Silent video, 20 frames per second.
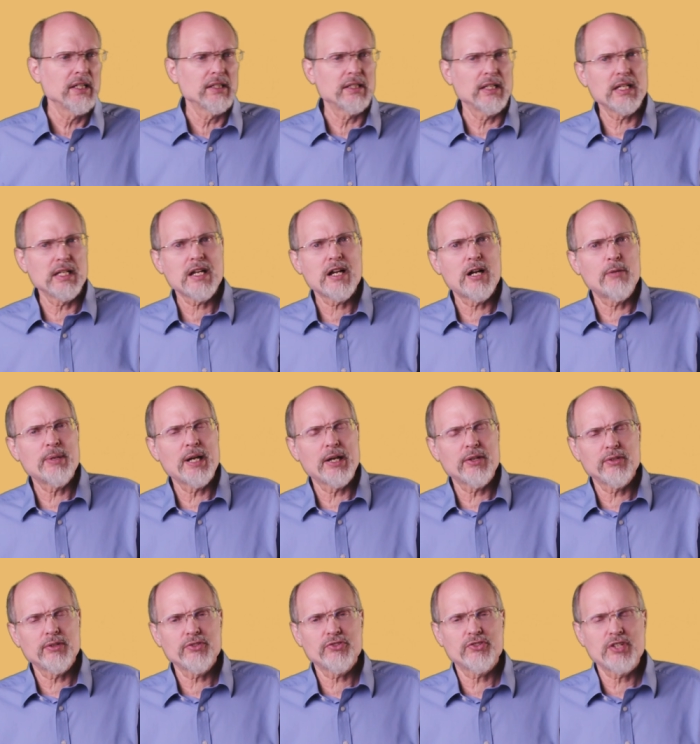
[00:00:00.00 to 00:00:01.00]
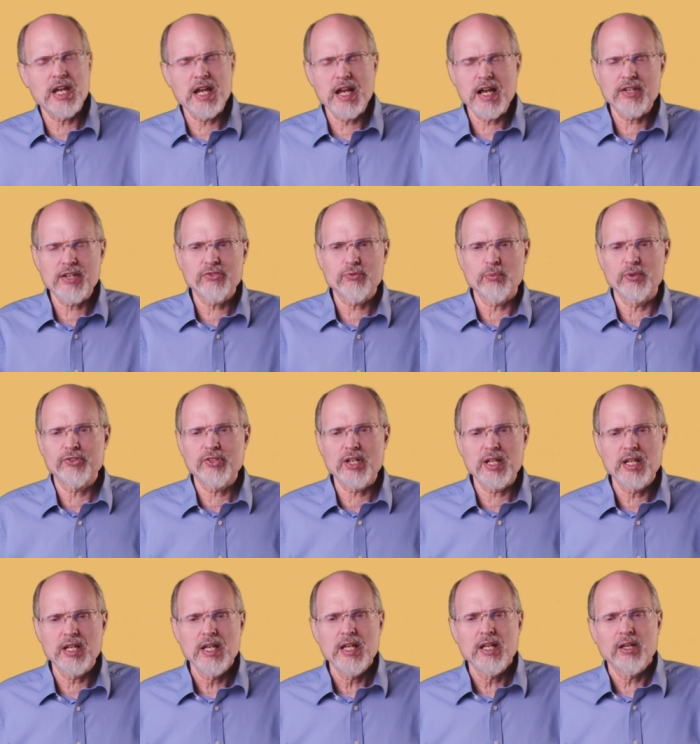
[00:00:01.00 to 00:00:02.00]
Did he help others? Yes.
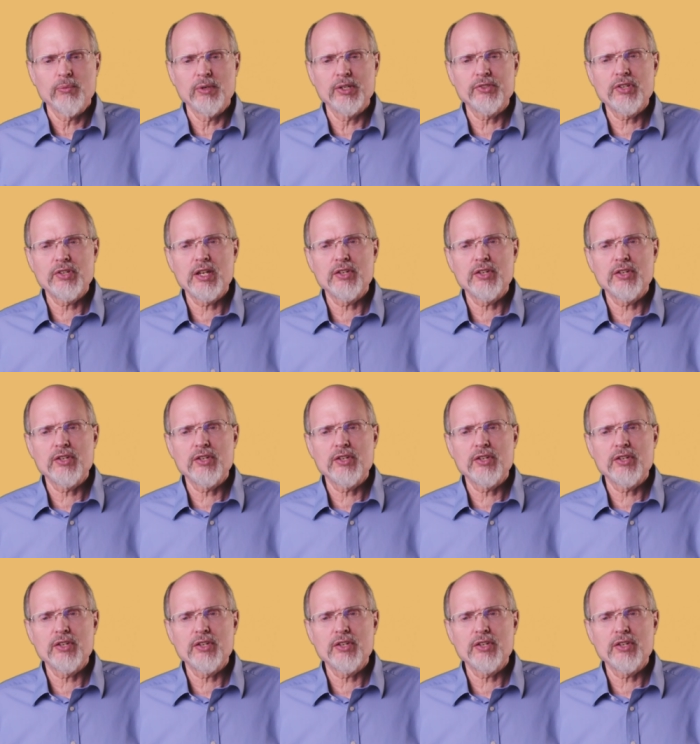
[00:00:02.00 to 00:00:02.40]
Was